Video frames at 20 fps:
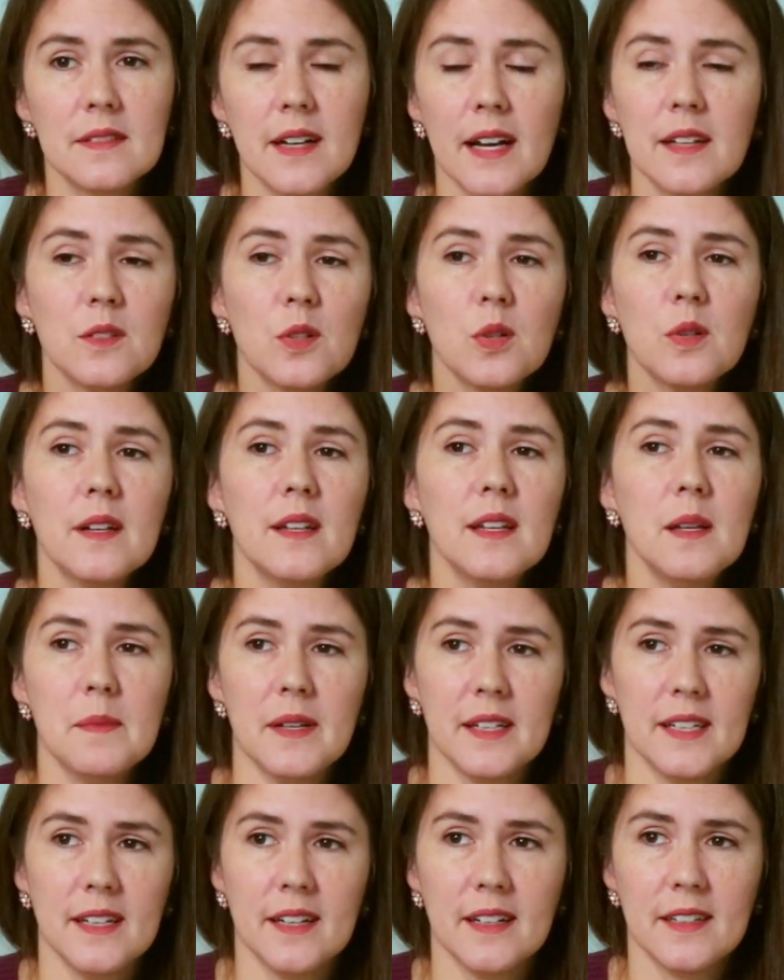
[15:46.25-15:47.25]
I don't know
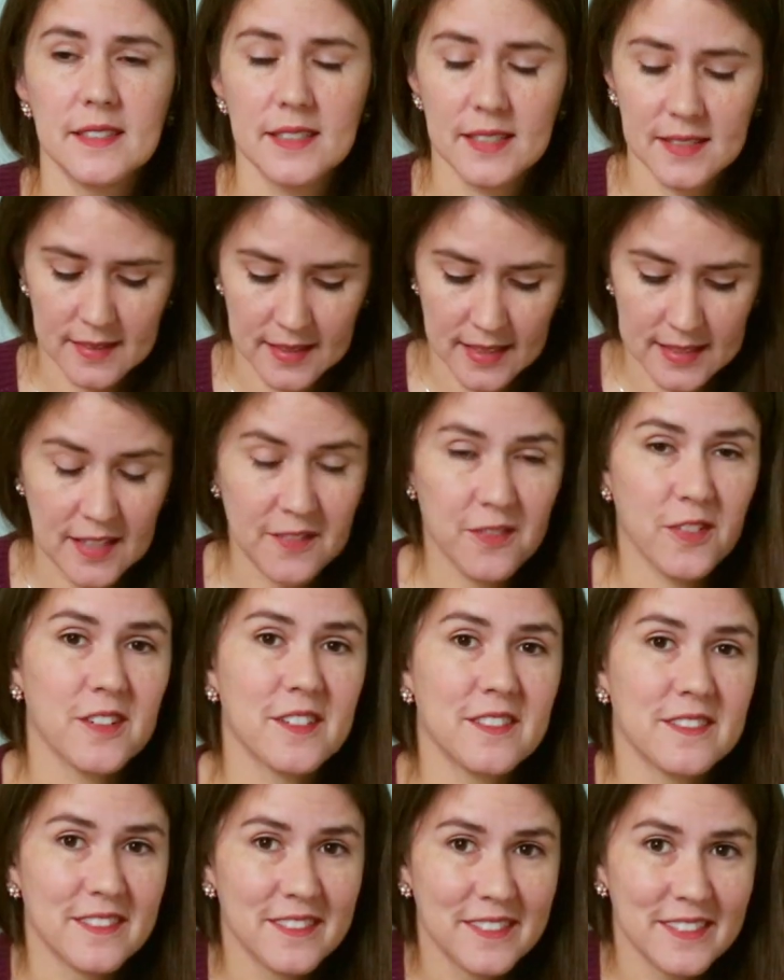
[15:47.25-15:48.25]
anybody else except
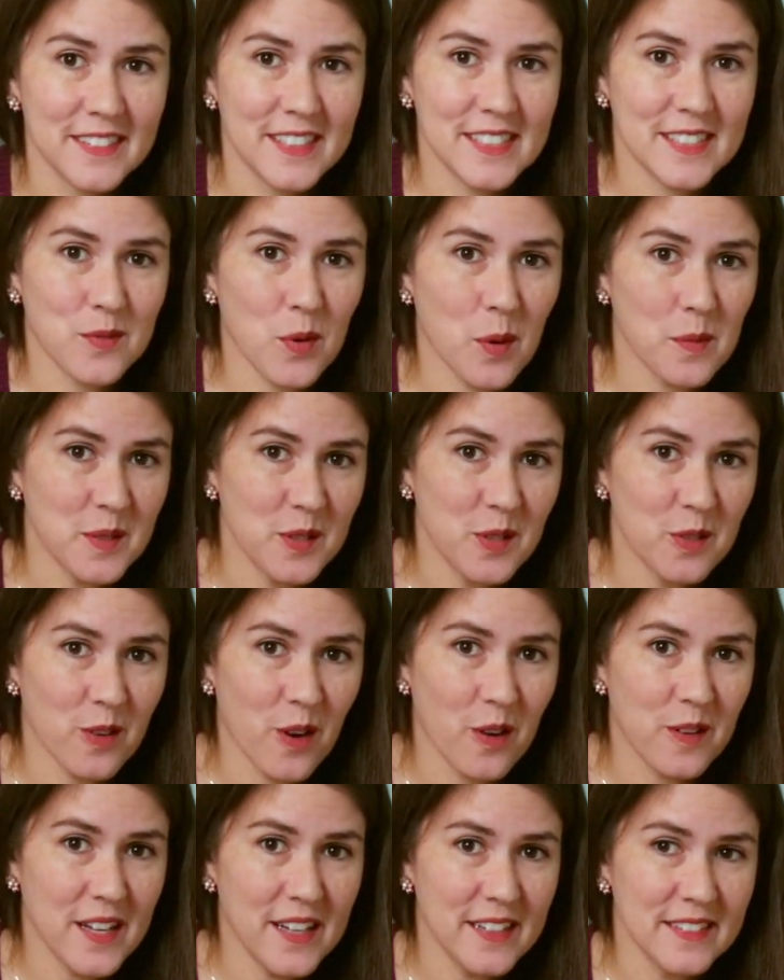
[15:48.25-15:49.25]
for this woman who
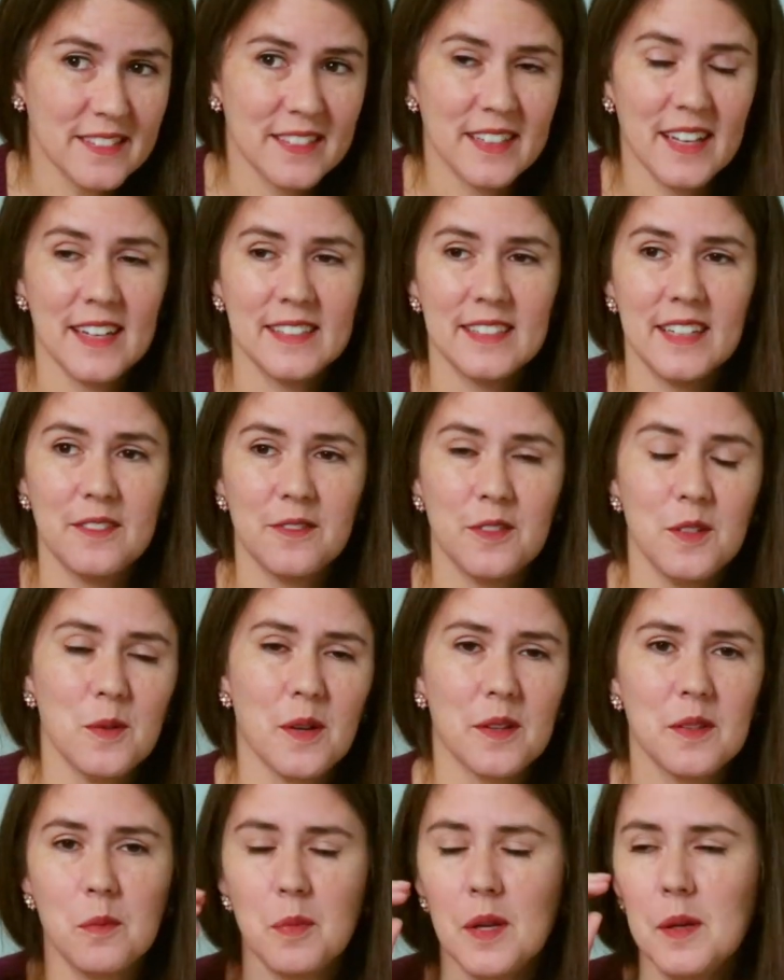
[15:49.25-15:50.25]
wrote in and a few
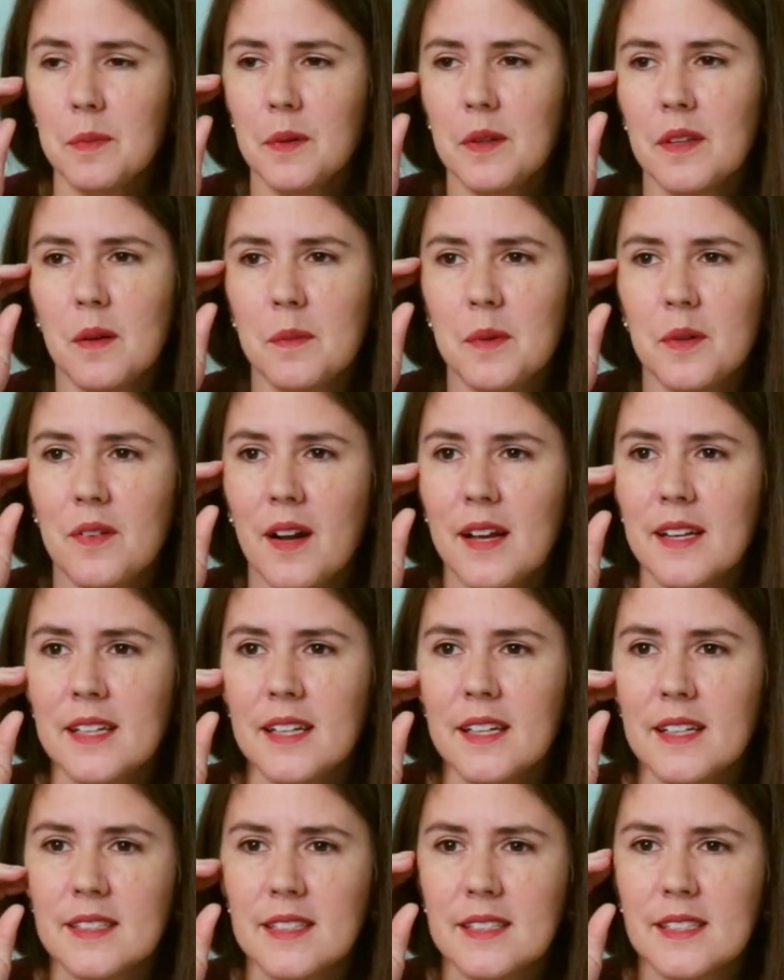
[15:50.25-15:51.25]
other people that have been
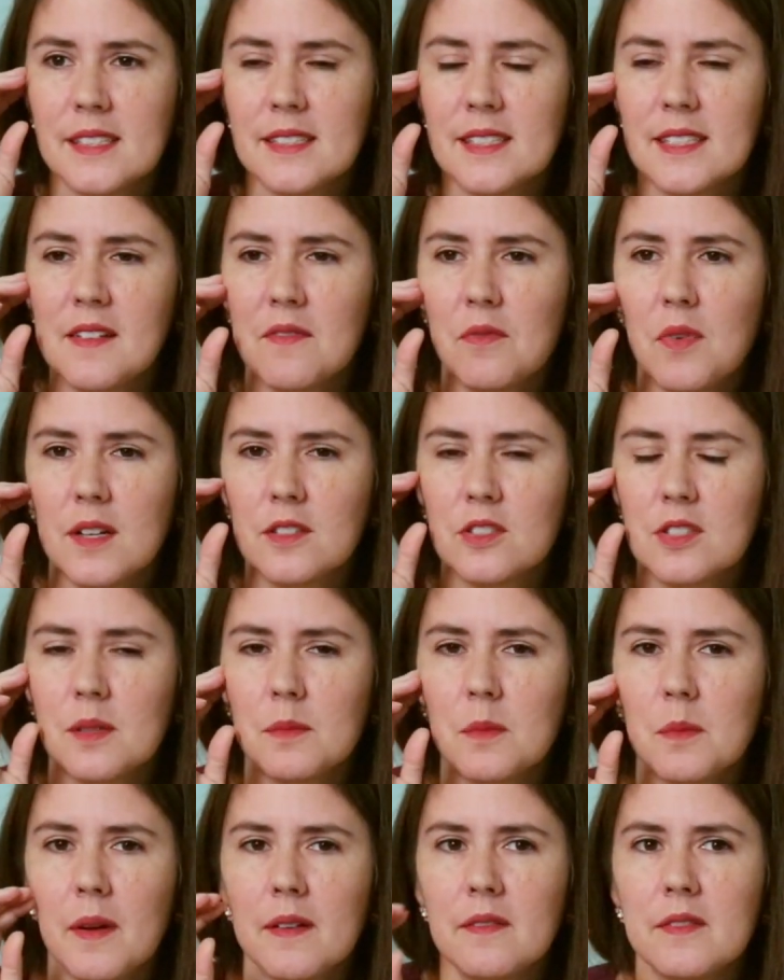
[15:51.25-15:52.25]
writing in since they've watched
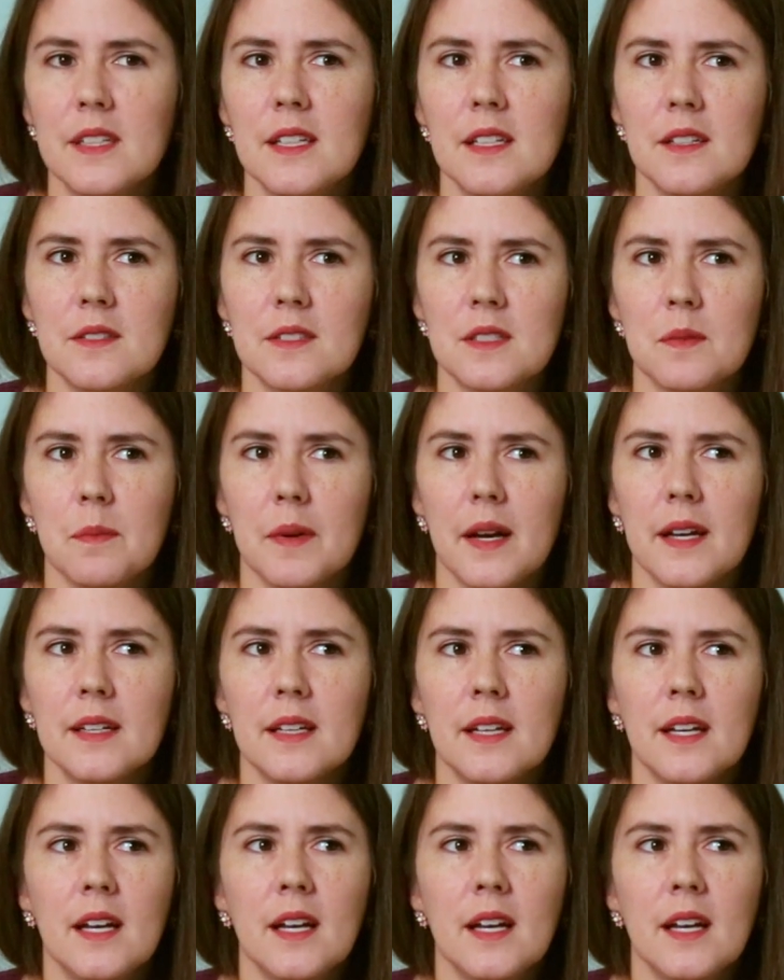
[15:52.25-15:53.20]
some of my videos. But